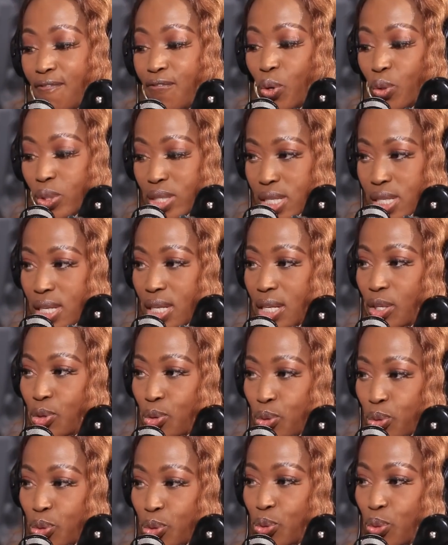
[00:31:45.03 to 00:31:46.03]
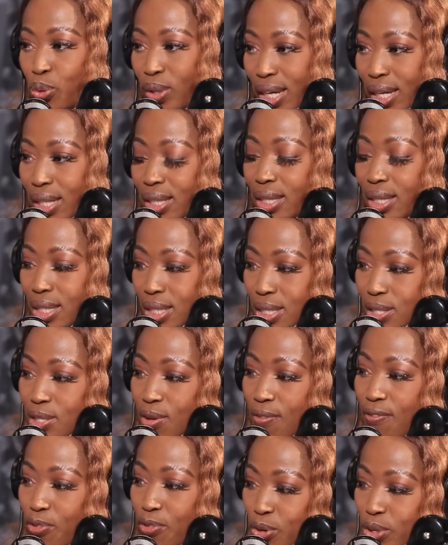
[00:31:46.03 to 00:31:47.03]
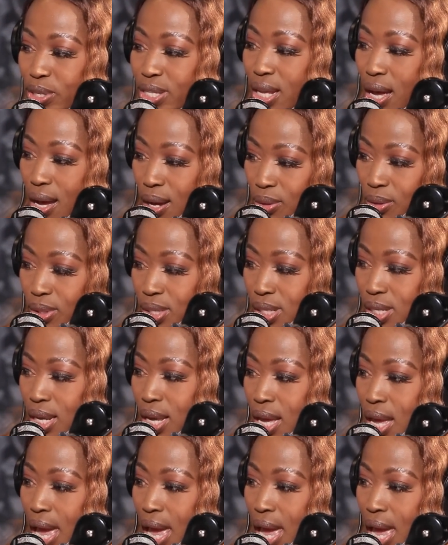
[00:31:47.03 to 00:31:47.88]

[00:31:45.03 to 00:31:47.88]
forcing you to get this verse out